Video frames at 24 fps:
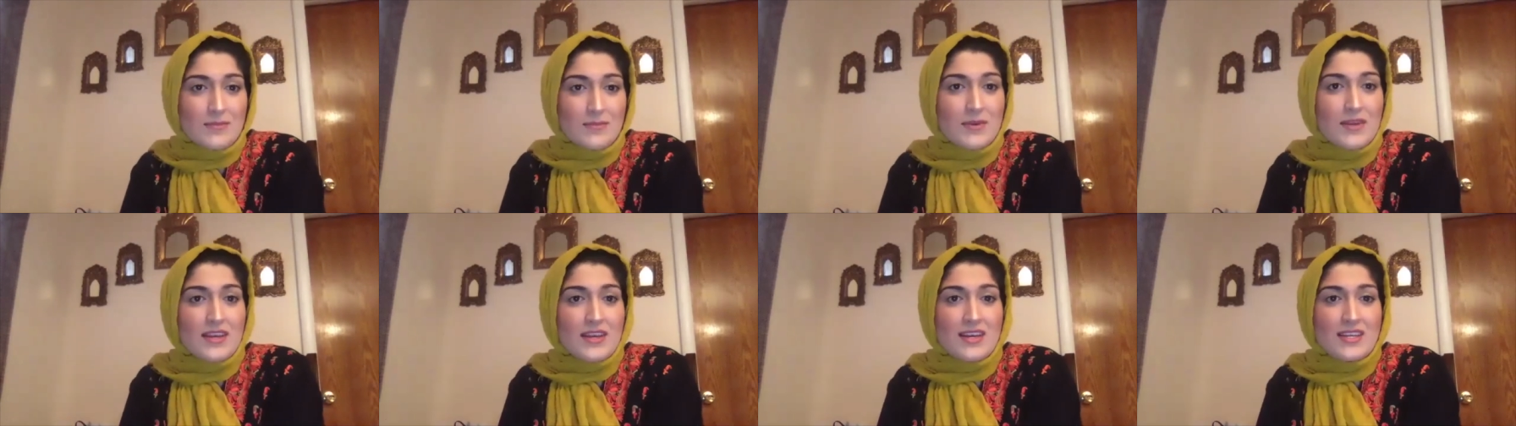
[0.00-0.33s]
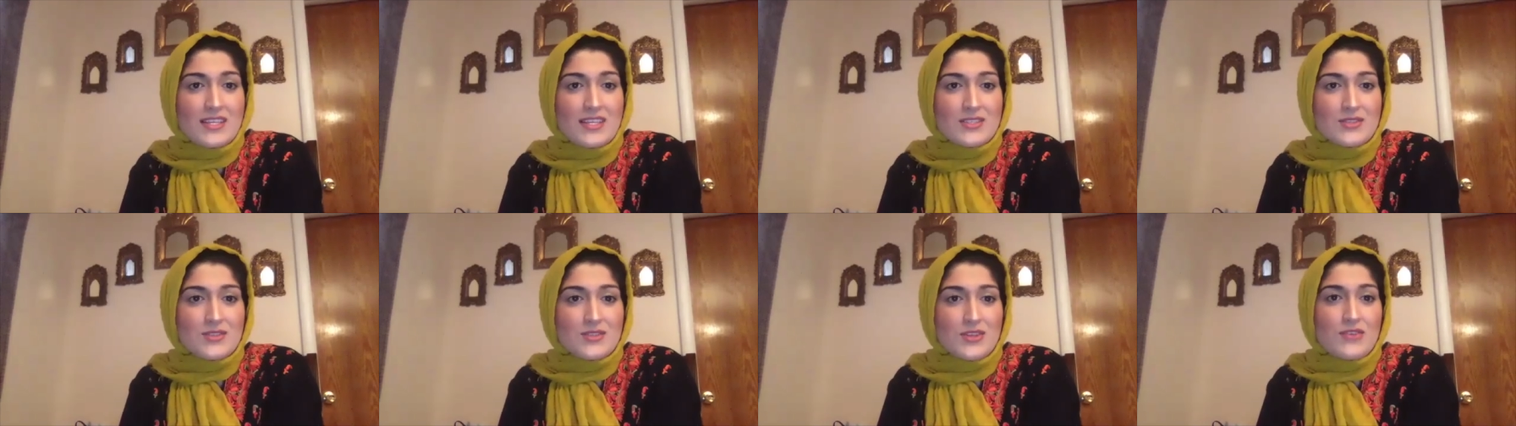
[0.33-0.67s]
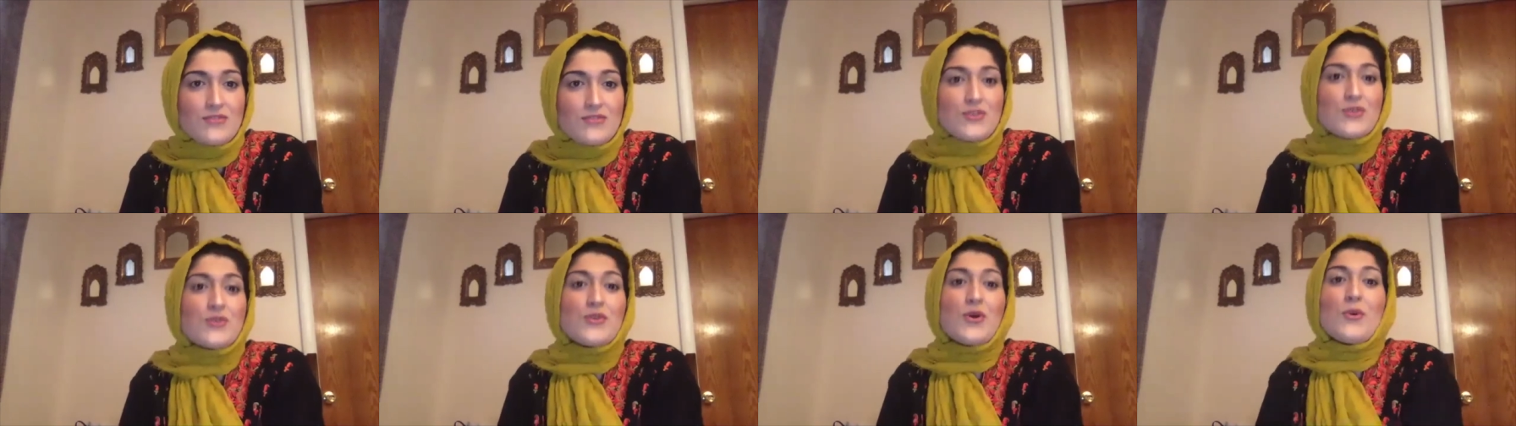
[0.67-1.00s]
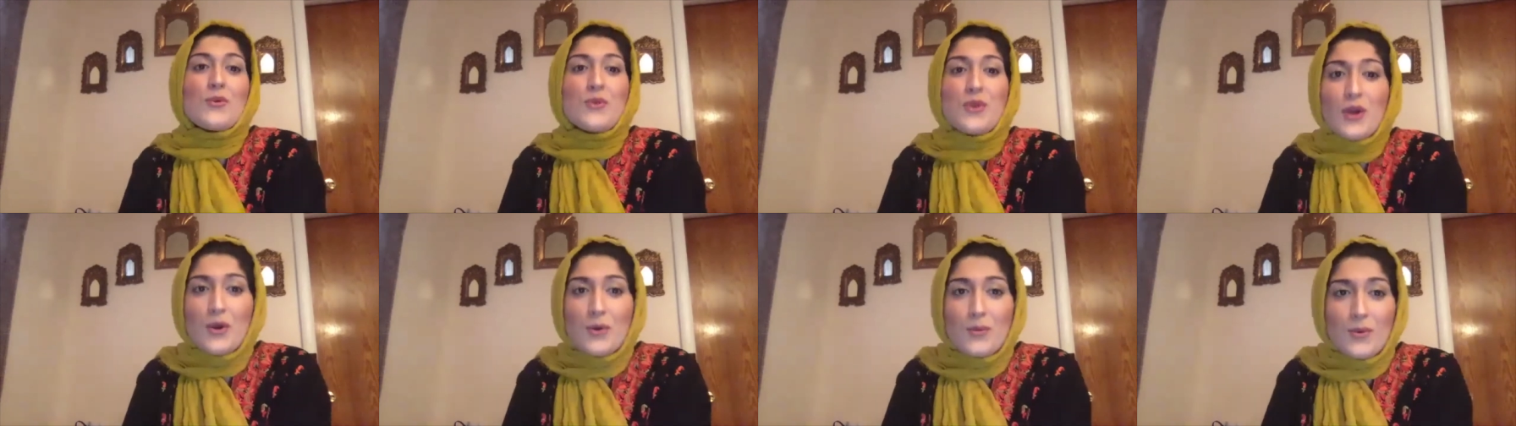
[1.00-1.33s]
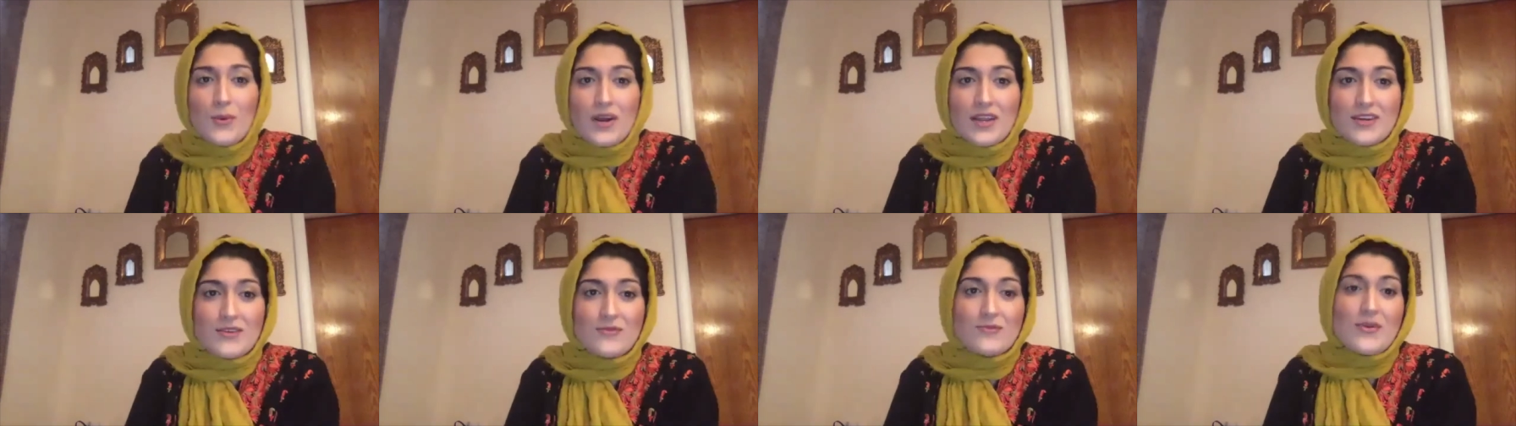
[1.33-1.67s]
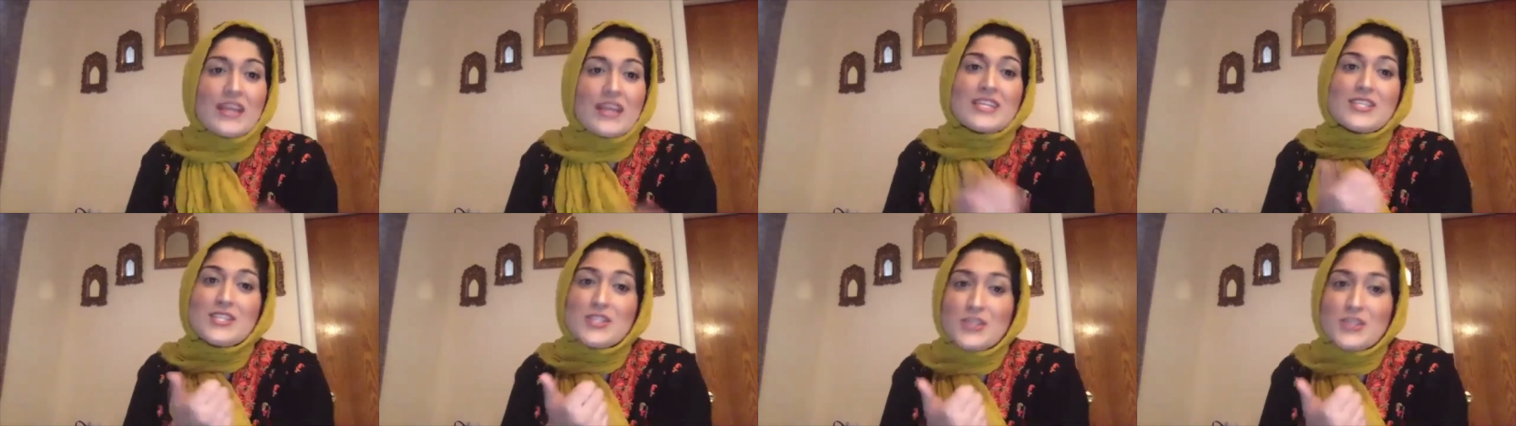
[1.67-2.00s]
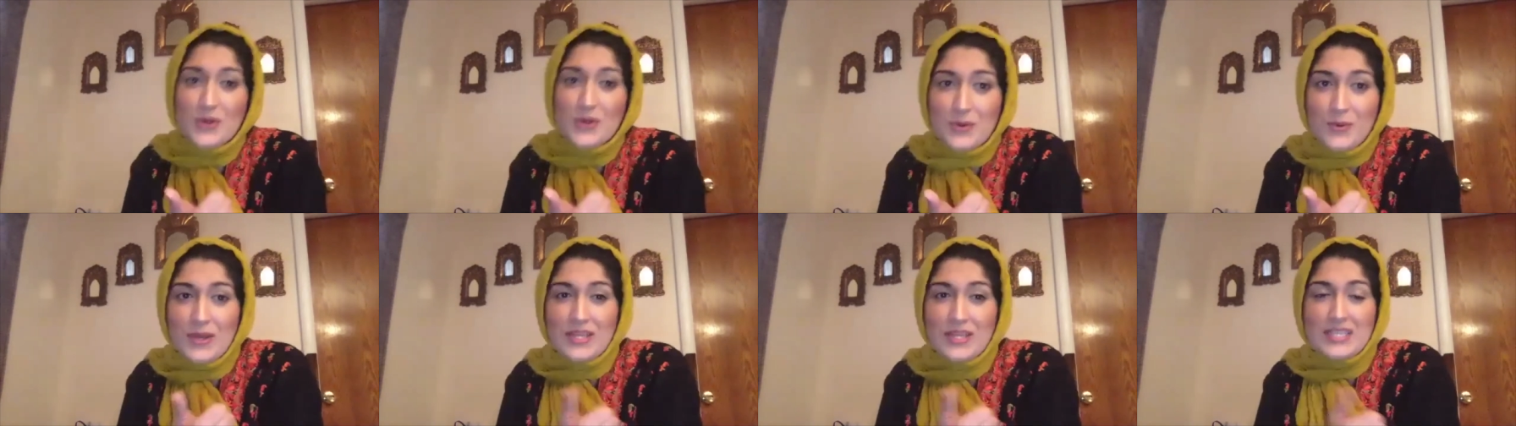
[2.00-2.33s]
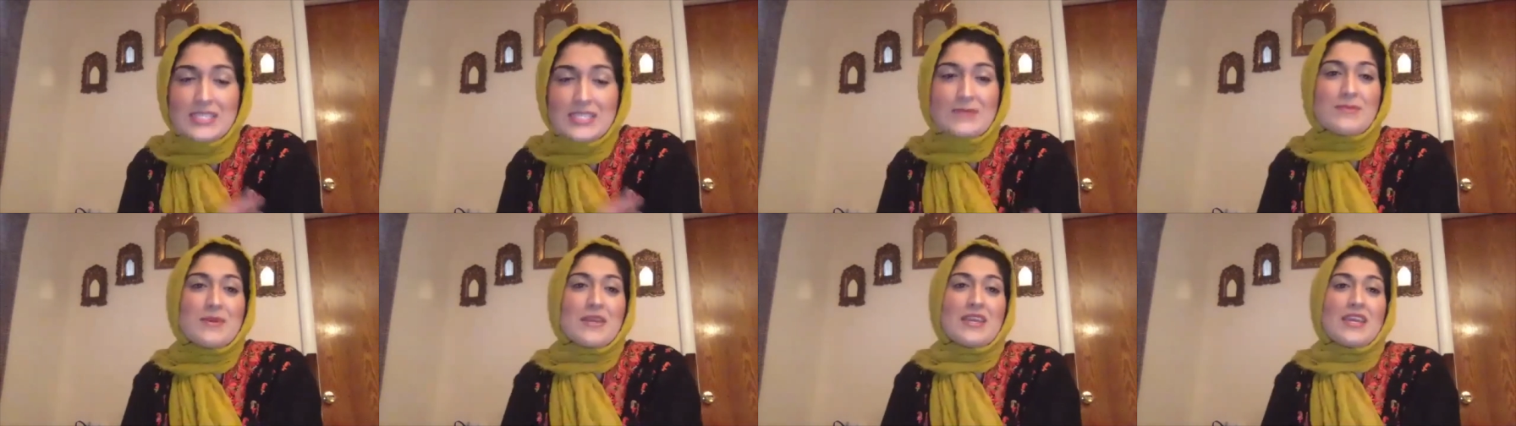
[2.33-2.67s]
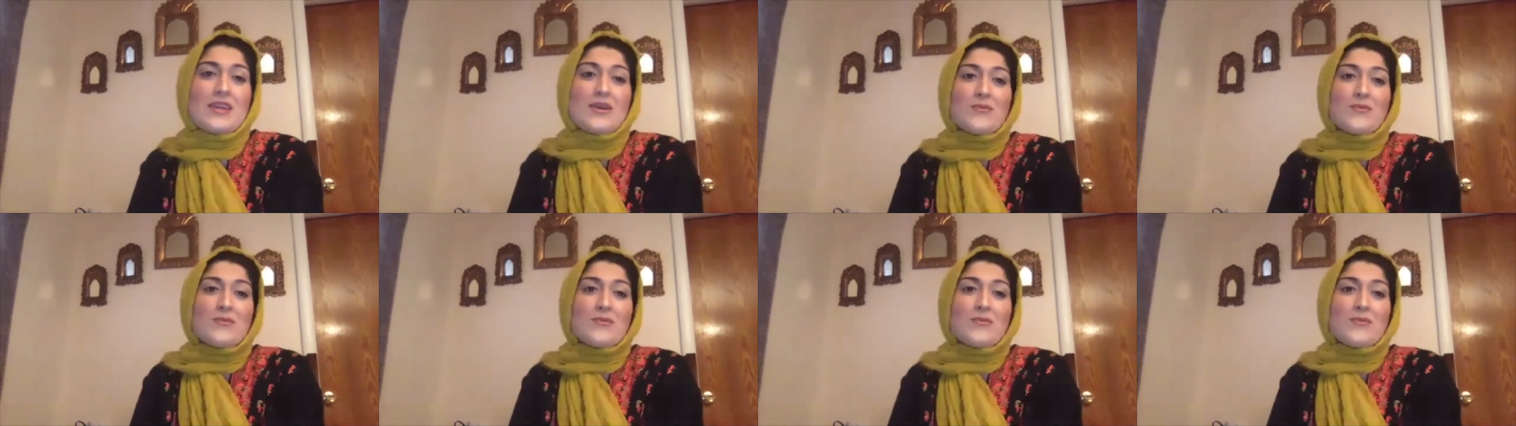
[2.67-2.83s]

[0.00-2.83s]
because if you don't know what race you're going to be,